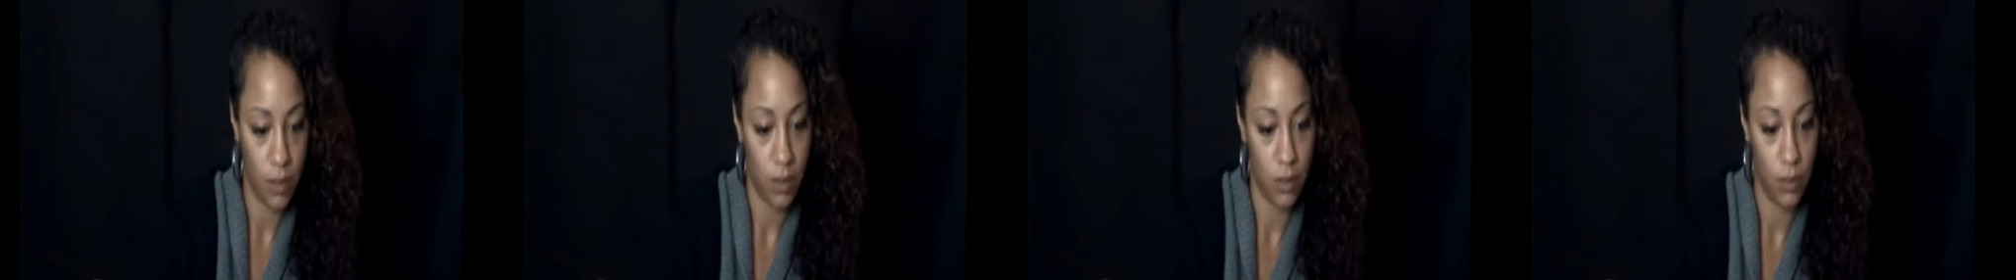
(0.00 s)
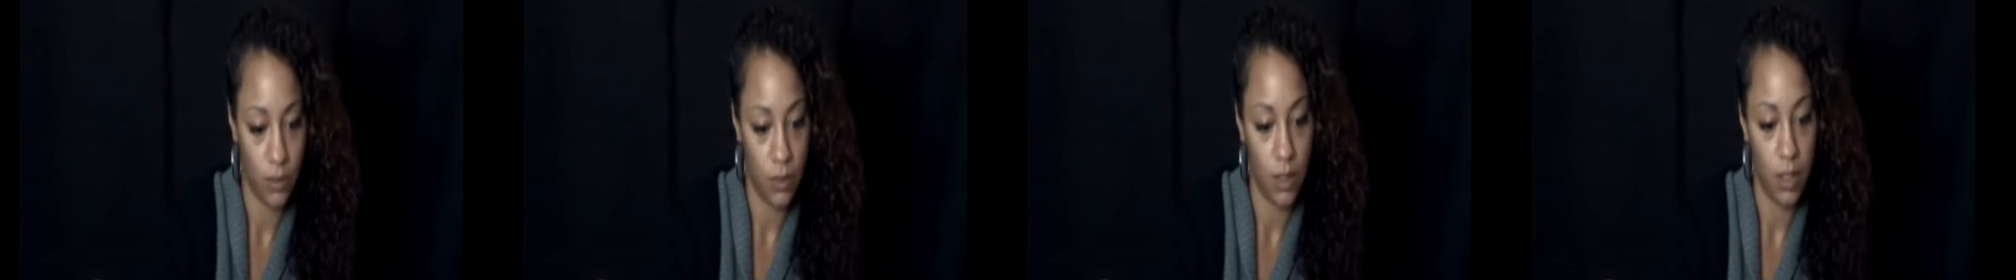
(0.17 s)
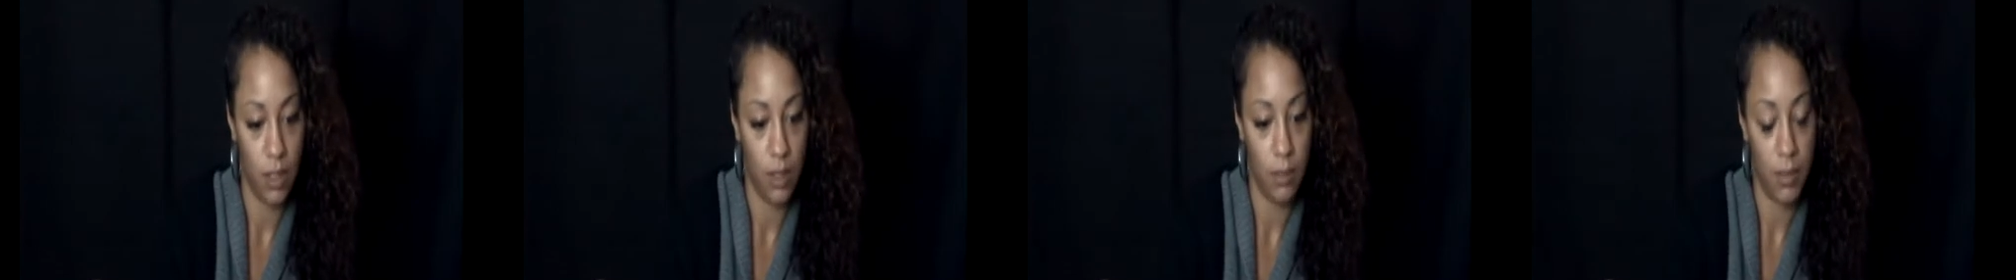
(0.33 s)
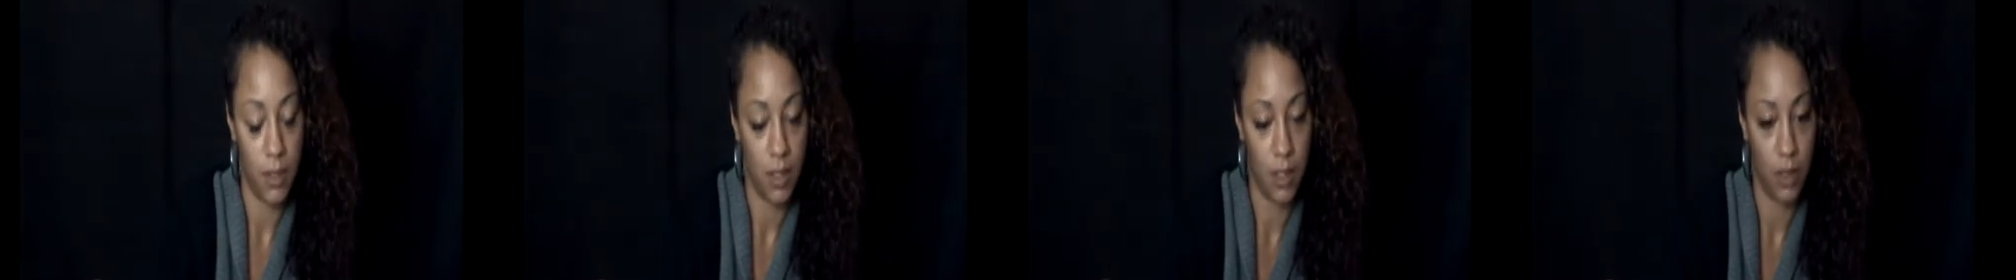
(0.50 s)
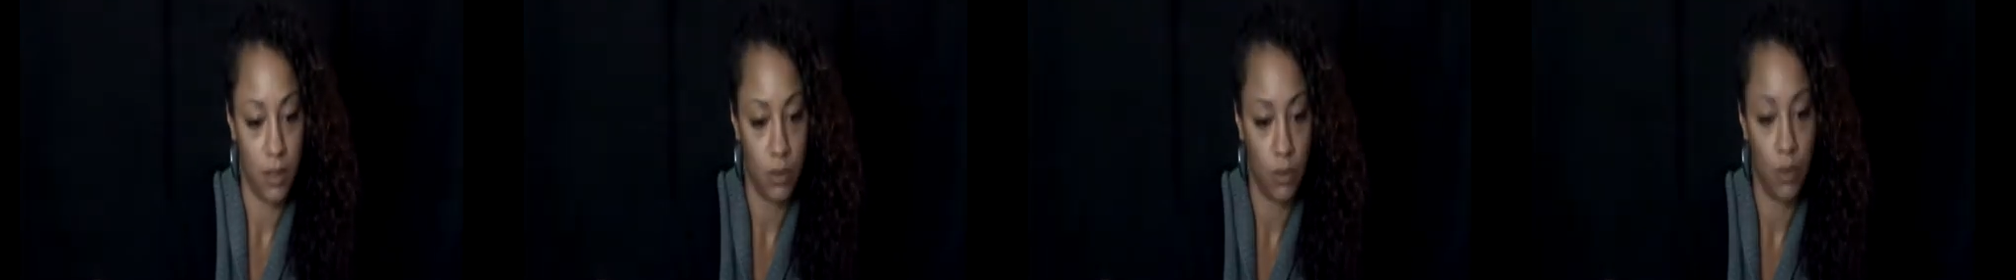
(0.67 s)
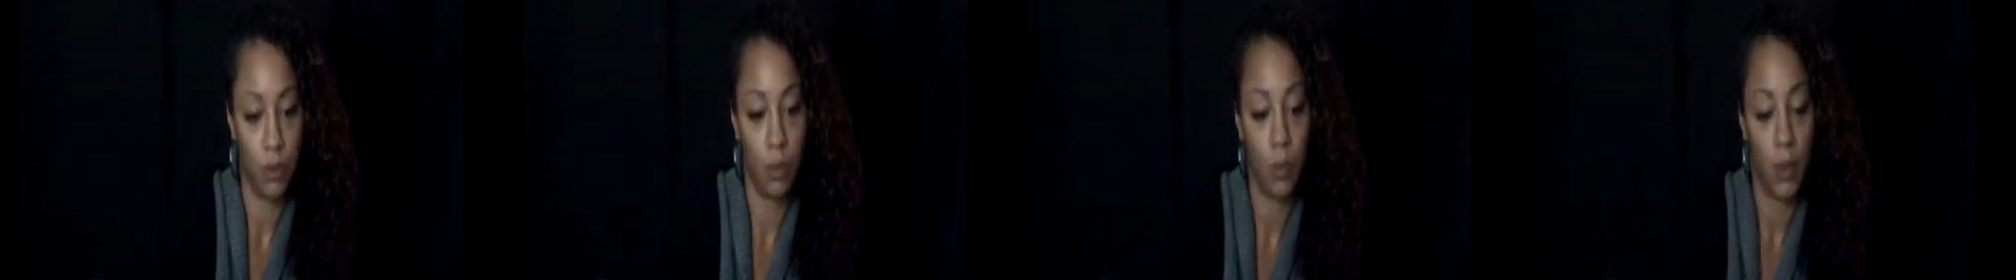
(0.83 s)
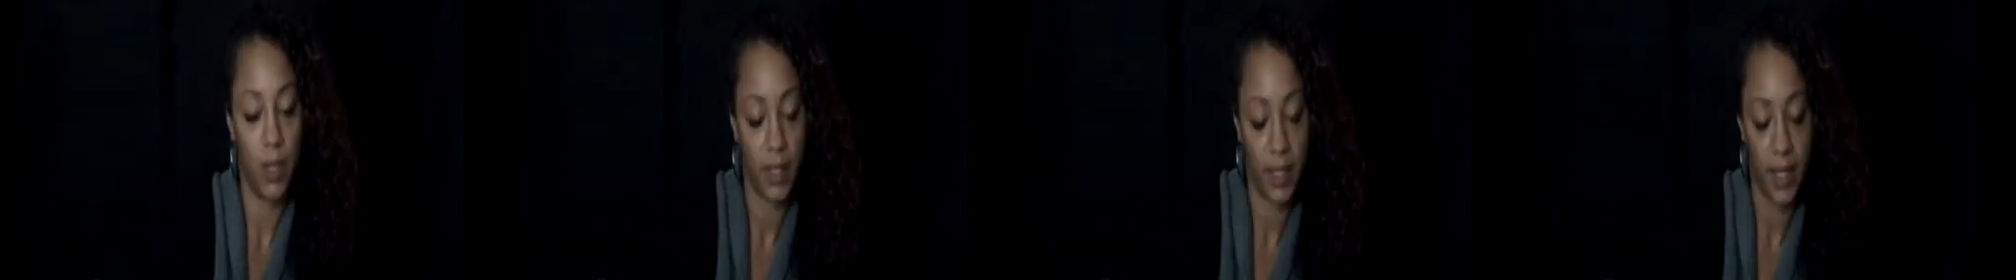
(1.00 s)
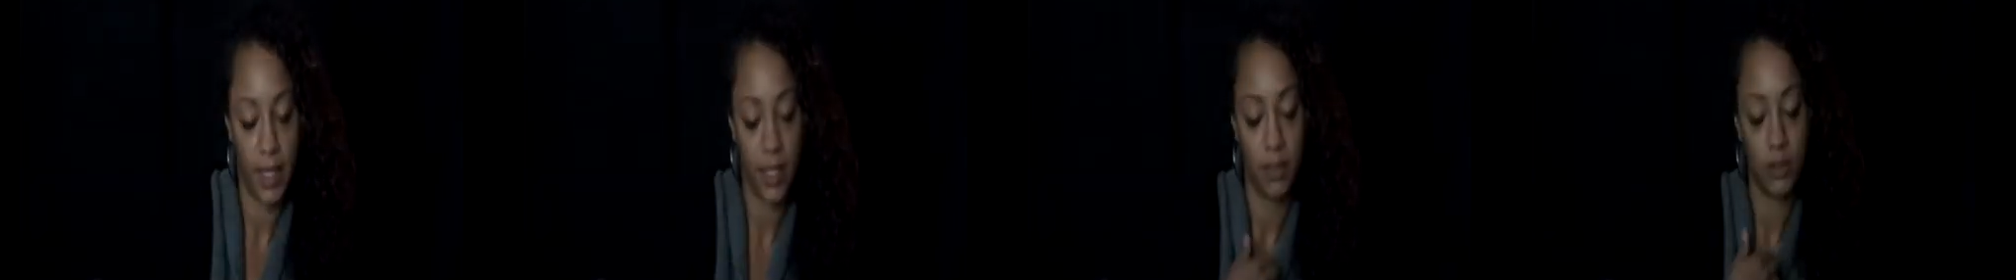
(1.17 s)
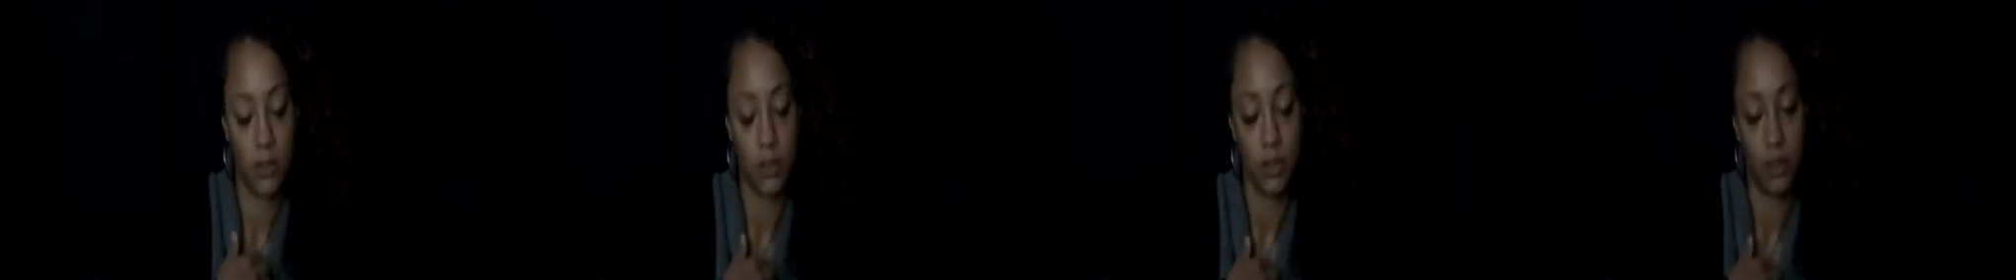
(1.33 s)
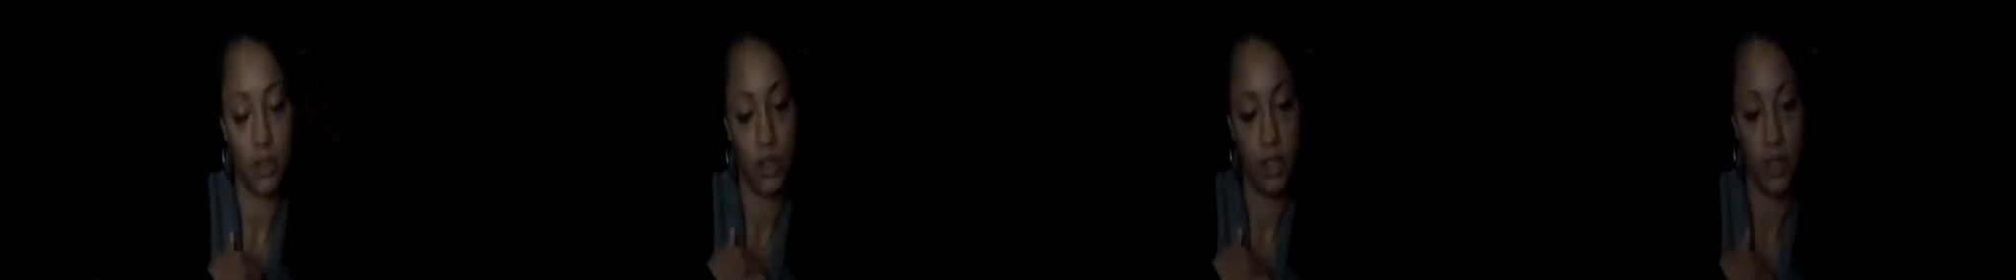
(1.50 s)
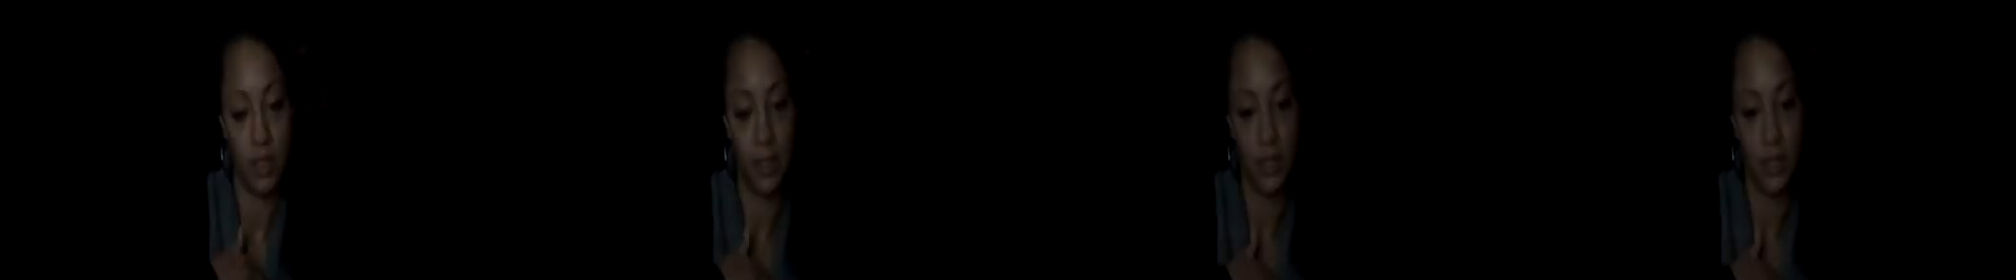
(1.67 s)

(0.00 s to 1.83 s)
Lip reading: leukemia or what cancer she